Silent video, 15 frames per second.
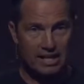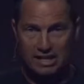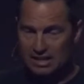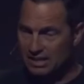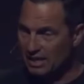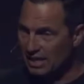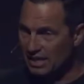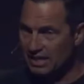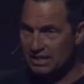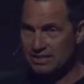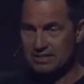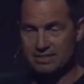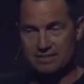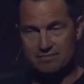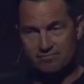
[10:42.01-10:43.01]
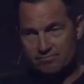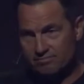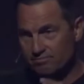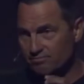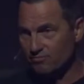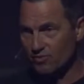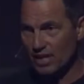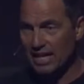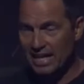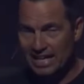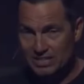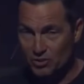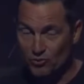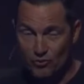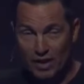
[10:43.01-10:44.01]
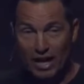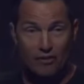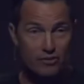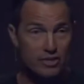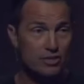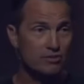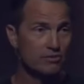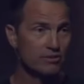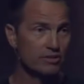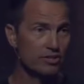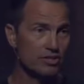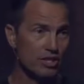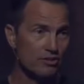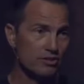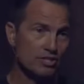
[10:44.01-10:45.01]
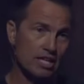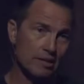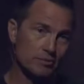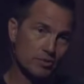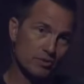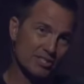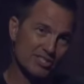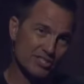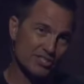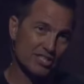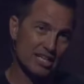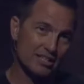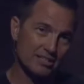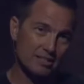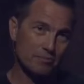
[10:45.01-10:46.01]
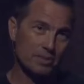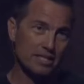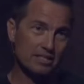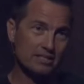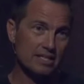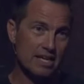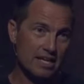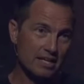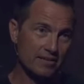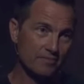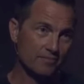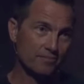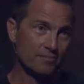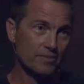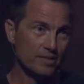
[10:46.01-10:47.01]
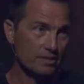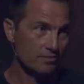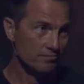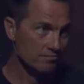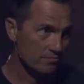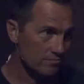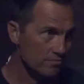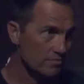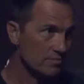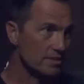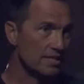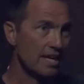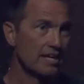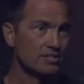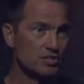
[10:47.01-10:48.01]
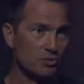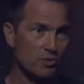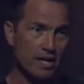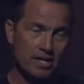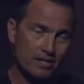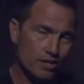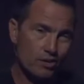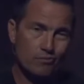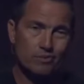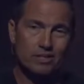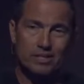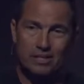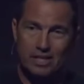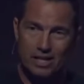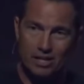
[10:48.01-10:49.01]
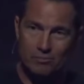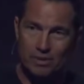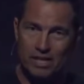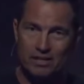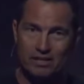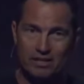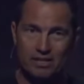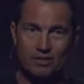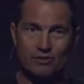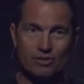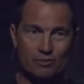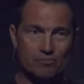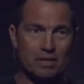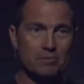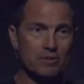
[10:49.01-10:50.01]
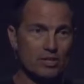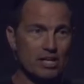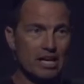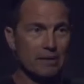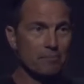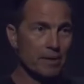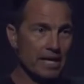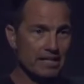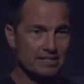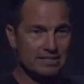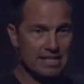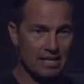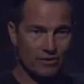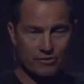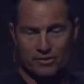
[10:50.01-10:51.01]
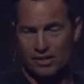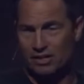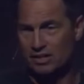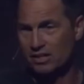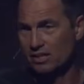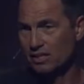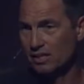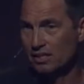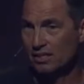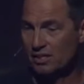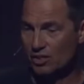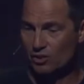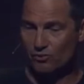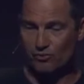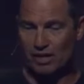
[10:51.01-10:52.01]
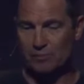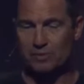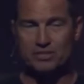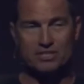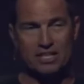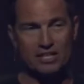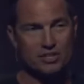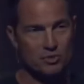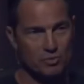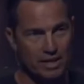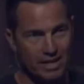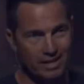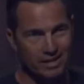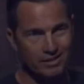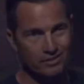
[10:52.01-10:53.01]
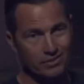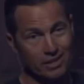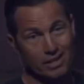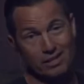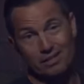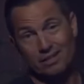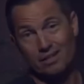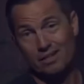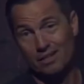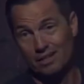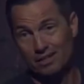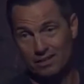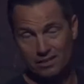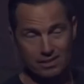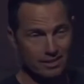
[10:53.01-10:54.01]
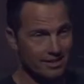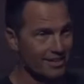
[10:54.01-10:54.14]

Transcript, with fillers: And and it's it has a value. There's other times where it's just like somebody's like cast away you don't really care about it you know you maybe you got passed down the you know family station wagon you're like eh.